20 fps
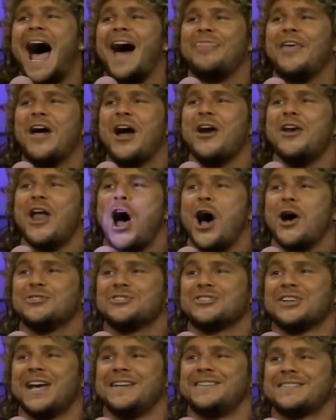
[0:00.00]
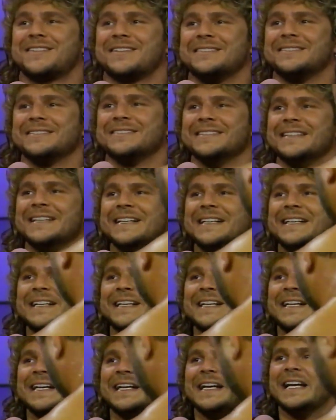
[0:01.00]
out there knows it,
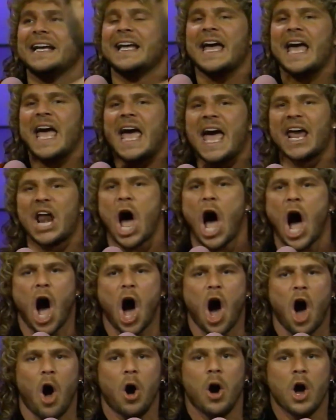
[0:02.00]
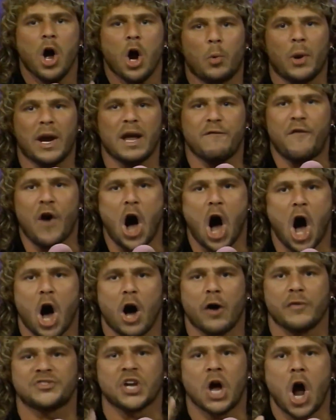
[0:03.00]
it all
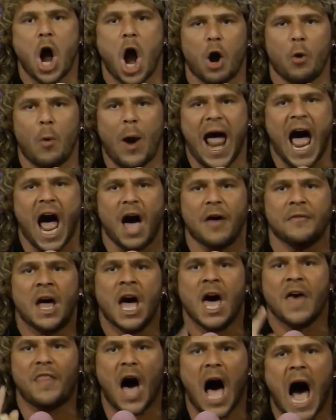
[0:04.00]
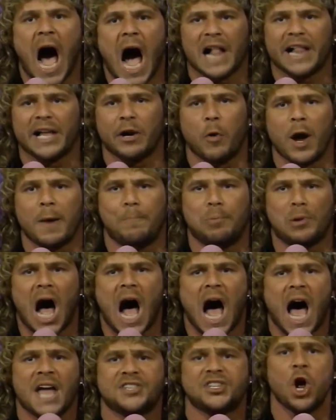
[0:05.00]
revolves around the Hollywood
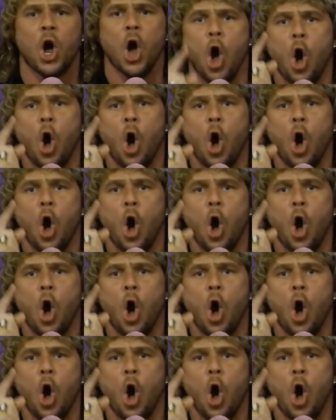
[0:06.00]
Blondes.